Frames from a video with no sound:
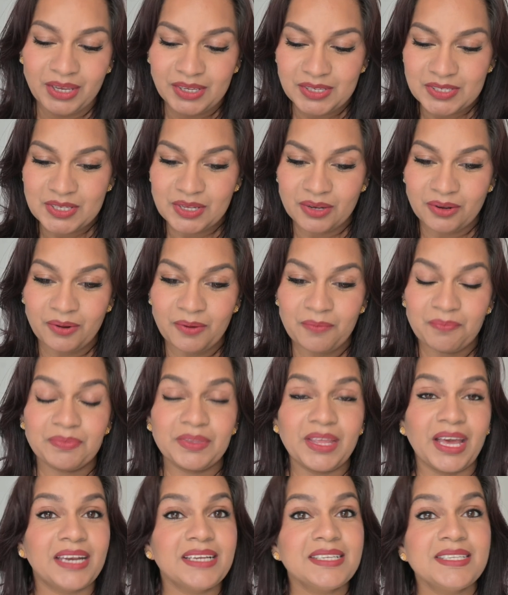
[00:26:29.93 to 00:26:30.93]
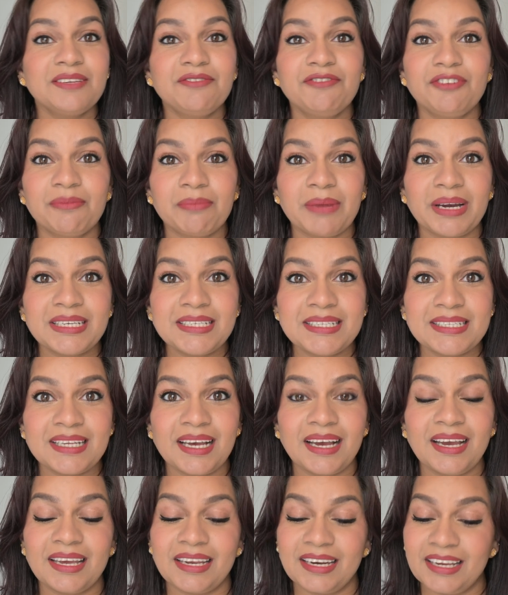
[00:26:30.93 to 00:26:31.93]
So that is it from my
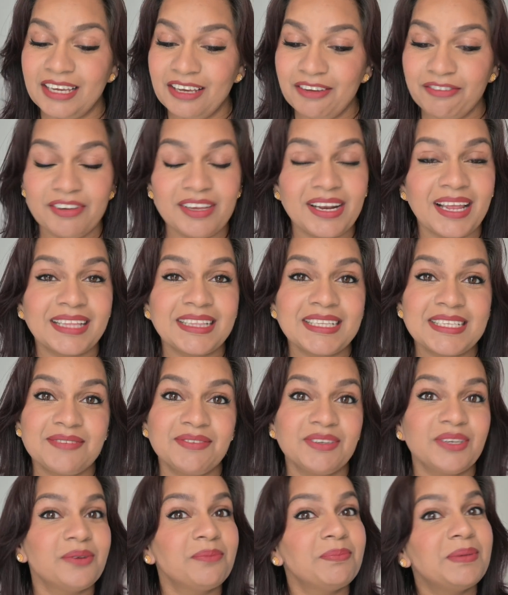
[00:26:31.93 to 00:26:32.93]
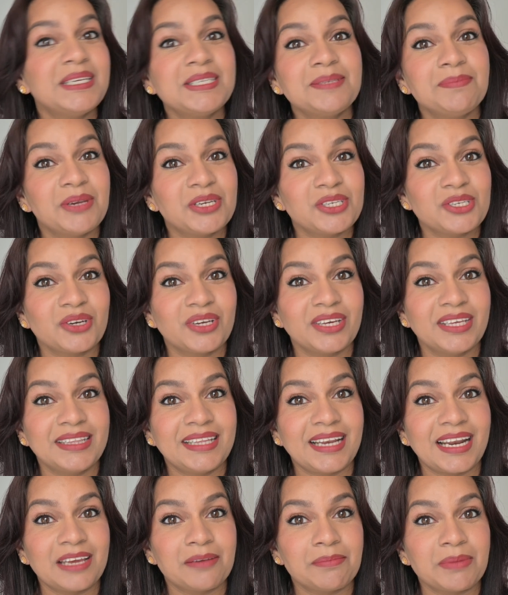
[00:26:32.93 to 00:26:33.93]
side. If you like this video, please make sure to hit
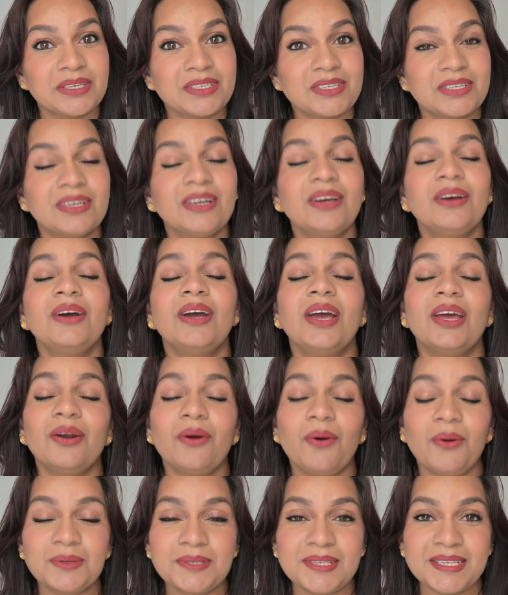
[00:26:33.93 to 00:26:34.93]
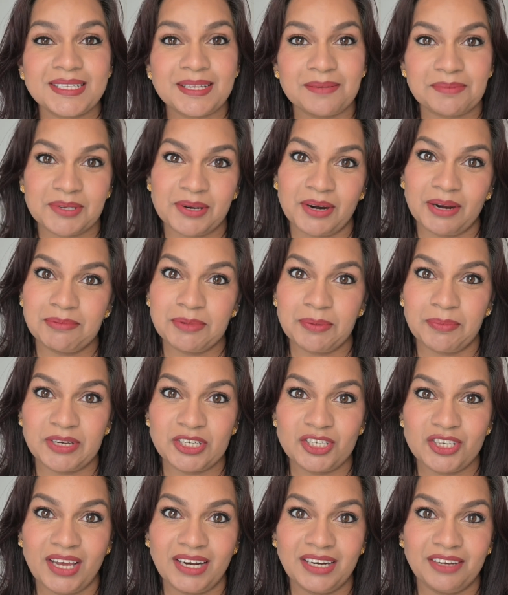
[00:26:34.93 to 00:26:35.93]
the like button and also subscribe to my
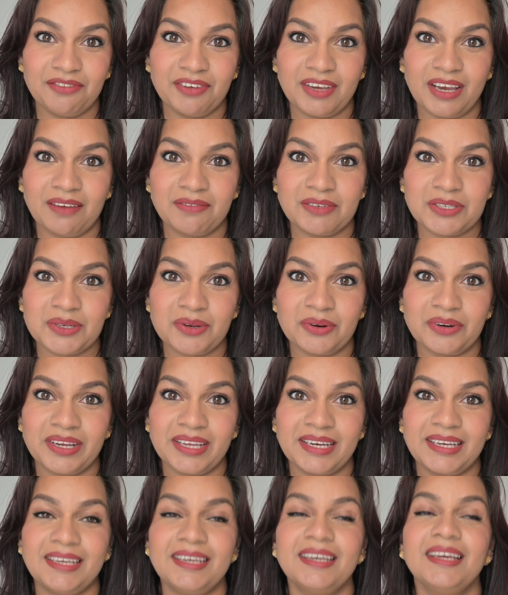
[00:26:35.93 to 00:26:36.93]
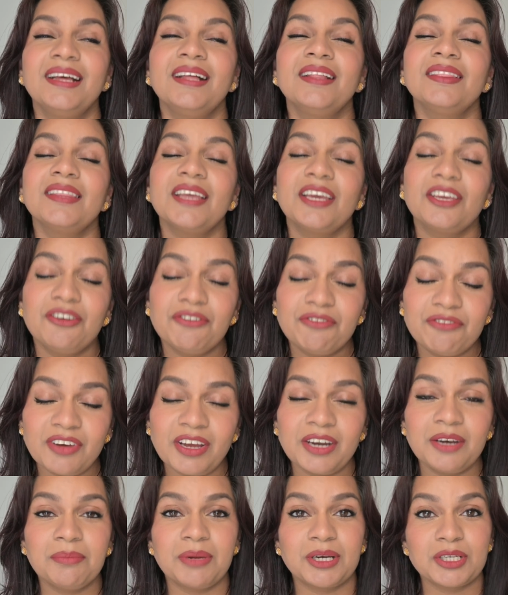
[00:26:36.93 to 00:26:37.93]
channel if you haven't already. Thank you
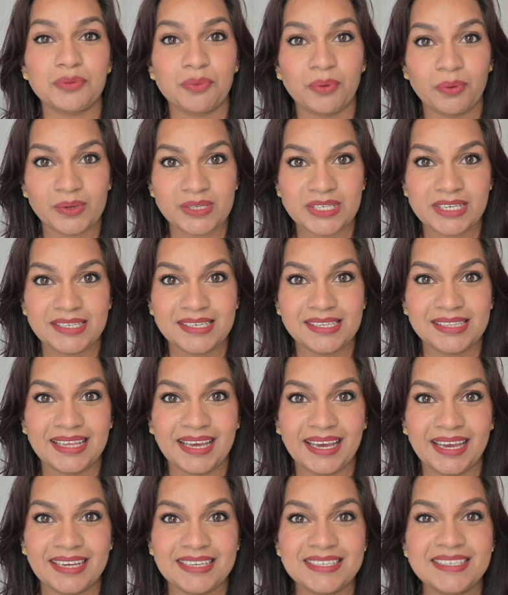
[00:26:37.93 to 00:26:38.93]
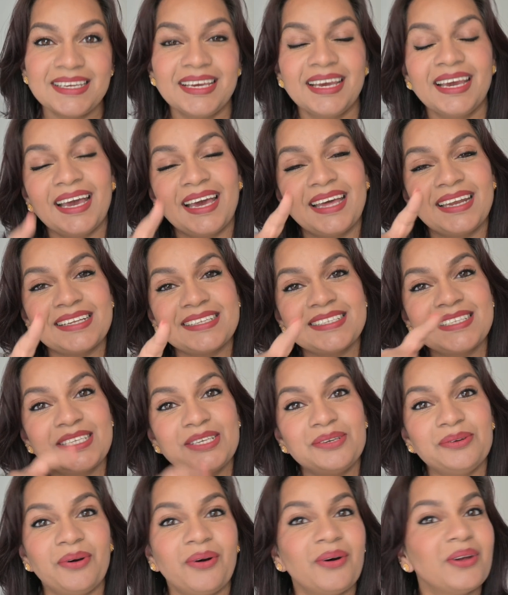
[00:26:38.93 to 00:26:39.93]
very much for watching to the end, and I'll see
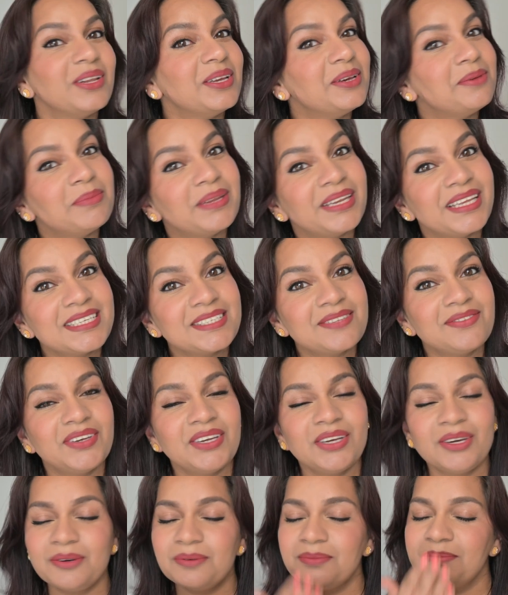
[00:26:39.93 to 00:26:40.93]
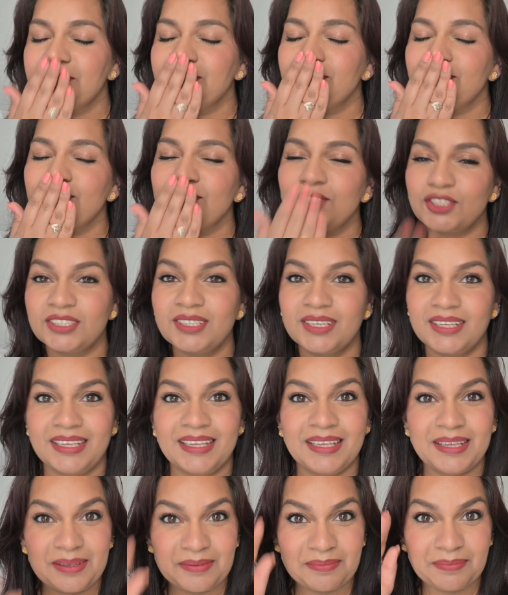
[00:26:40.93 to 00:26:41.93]
you all in the next video.
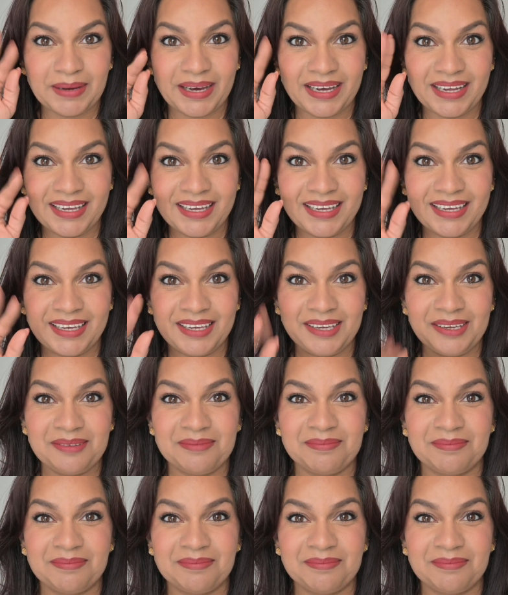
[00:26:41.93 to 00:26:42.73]
Bye.